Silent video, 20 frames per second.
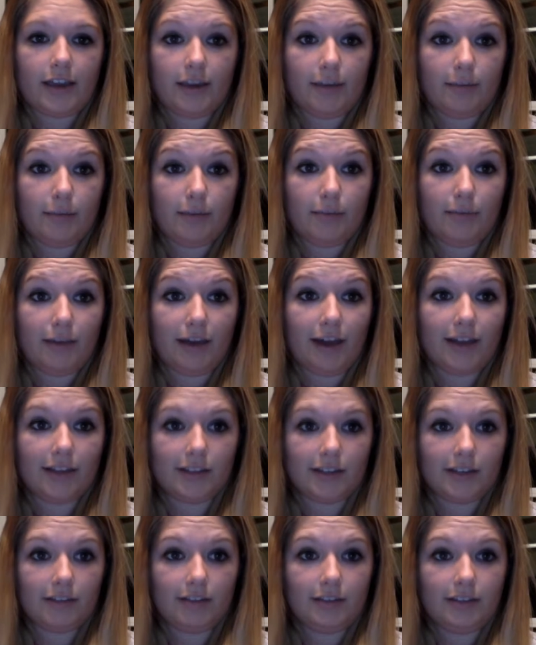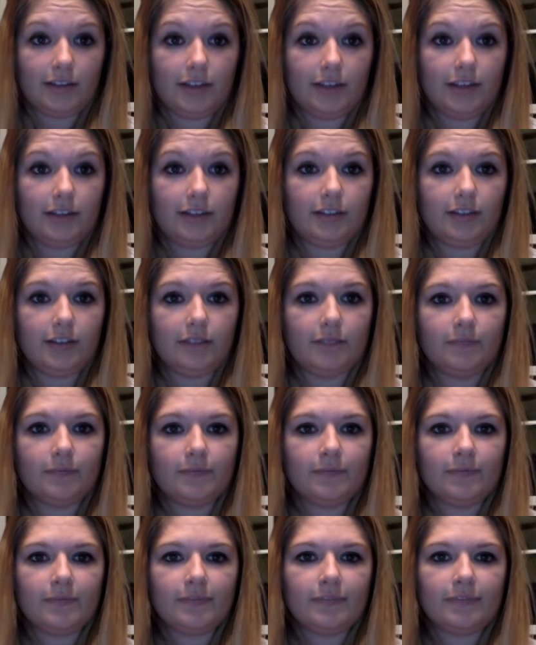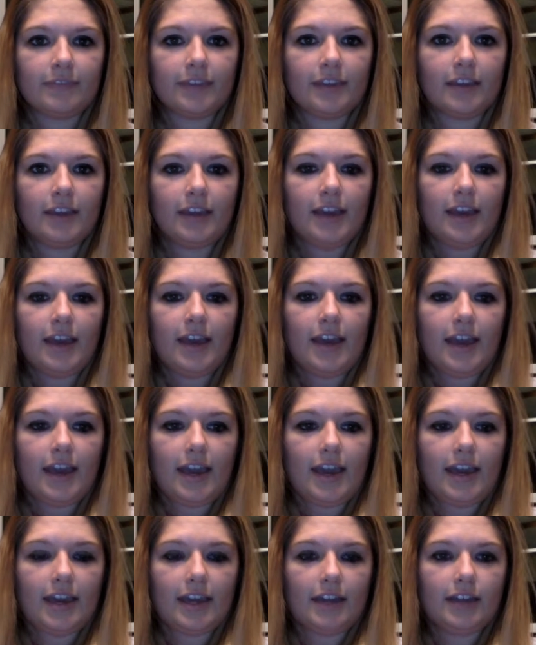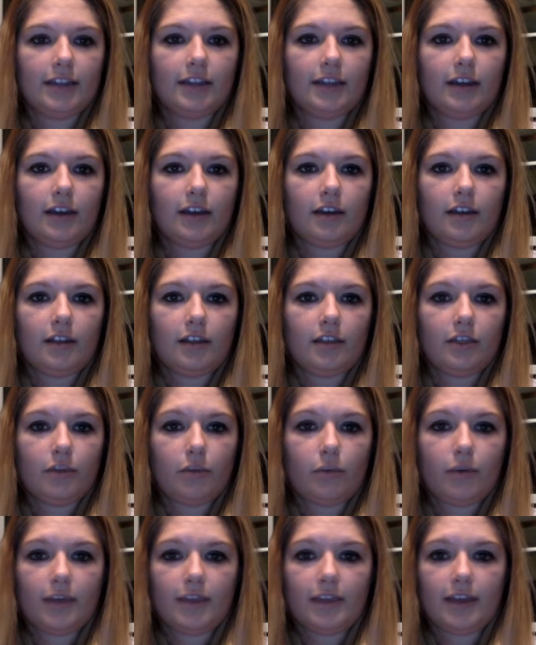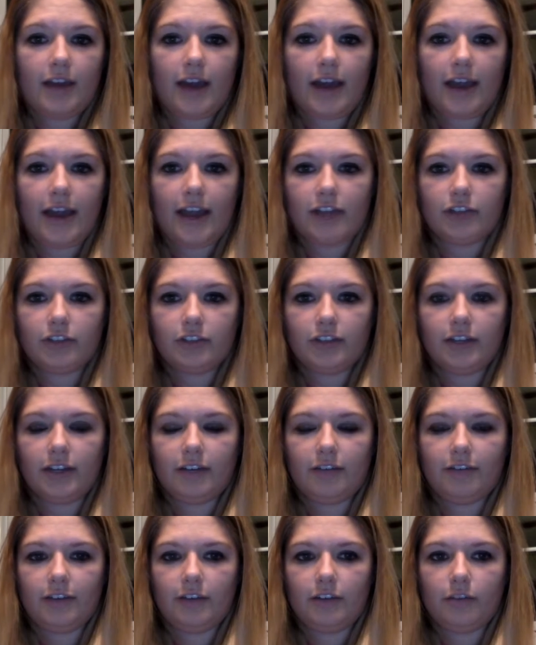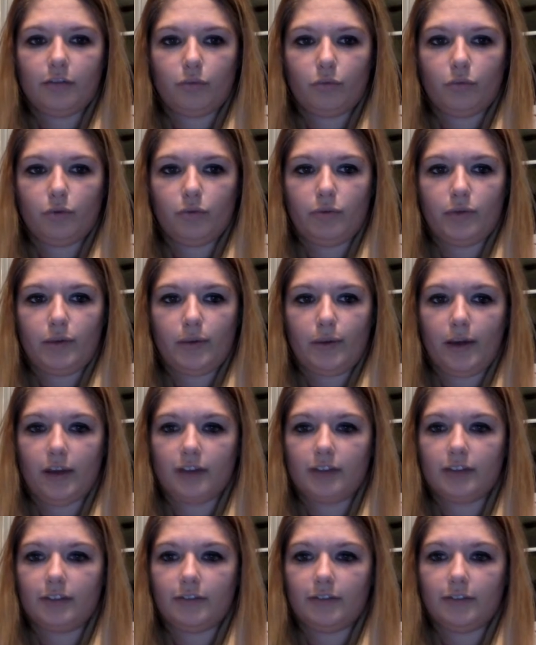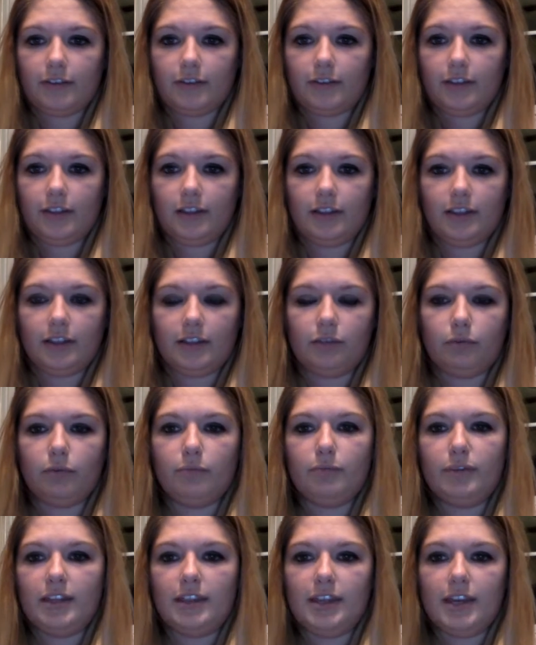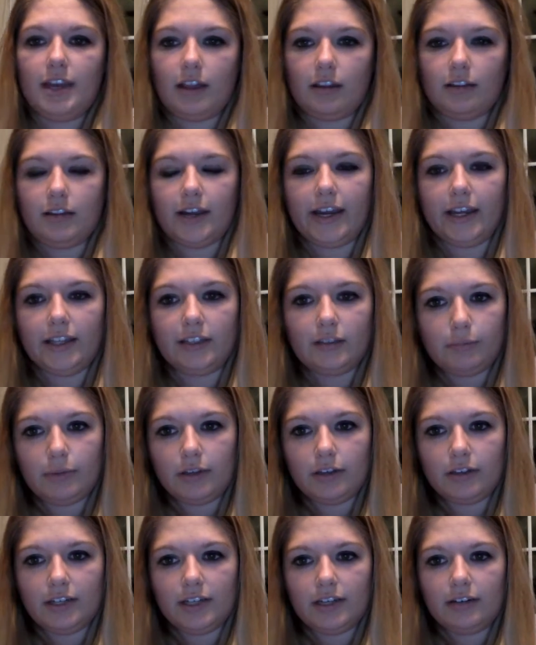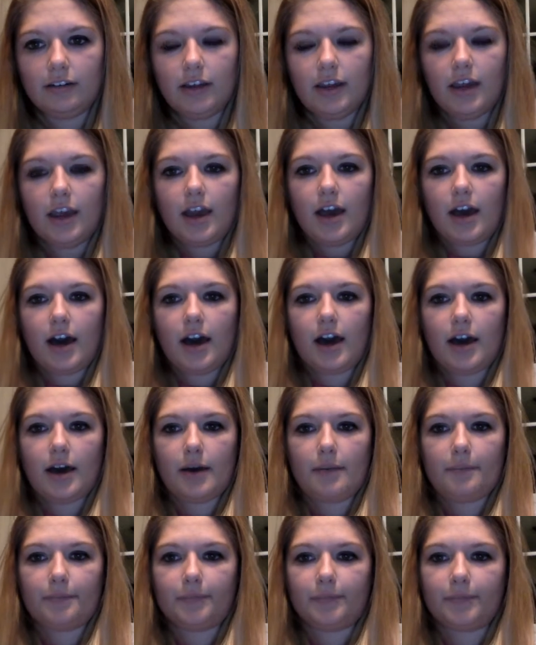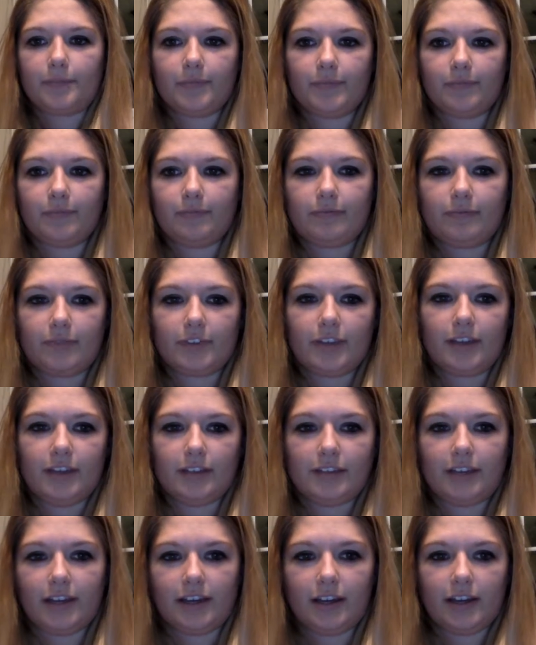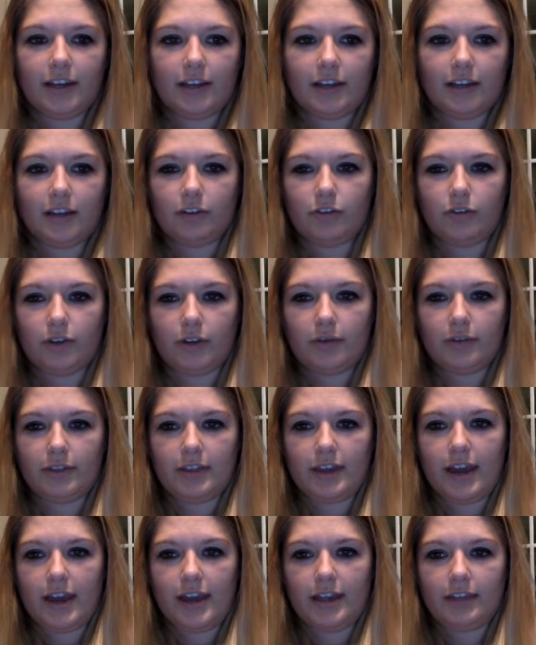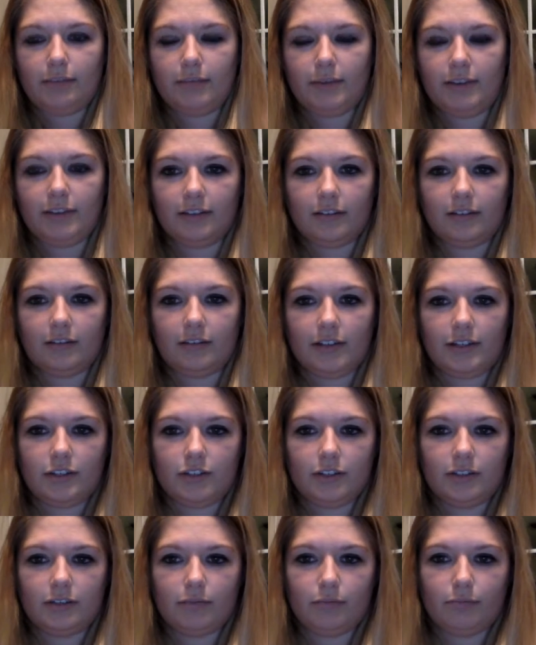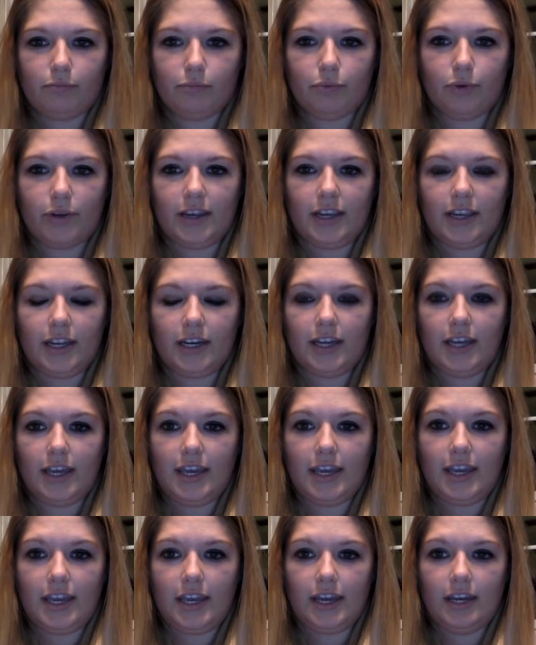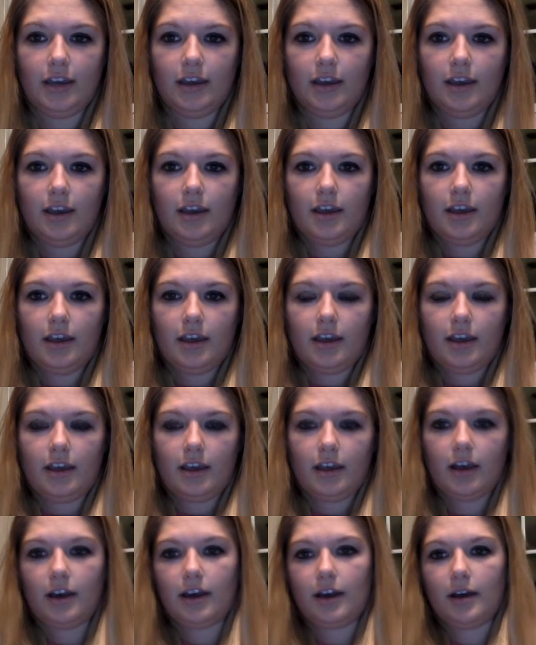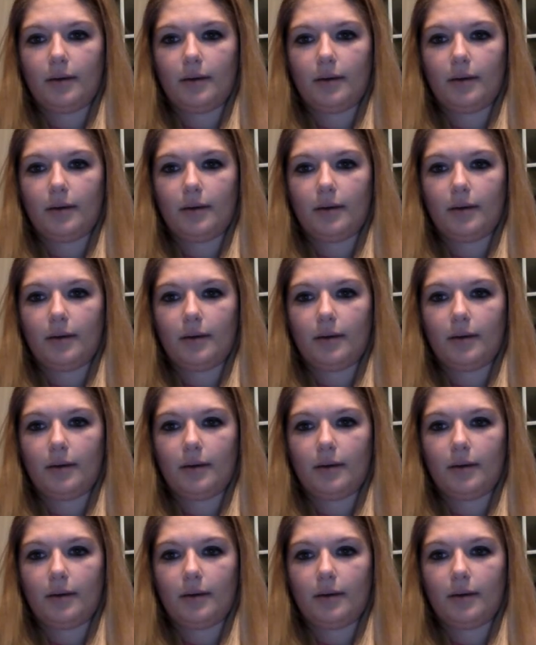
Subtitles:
can be positive in this. And the one that I actually kind of feel would be positive in this would be the alliance building, because I kind of agree with that. It's basically just bringing in um,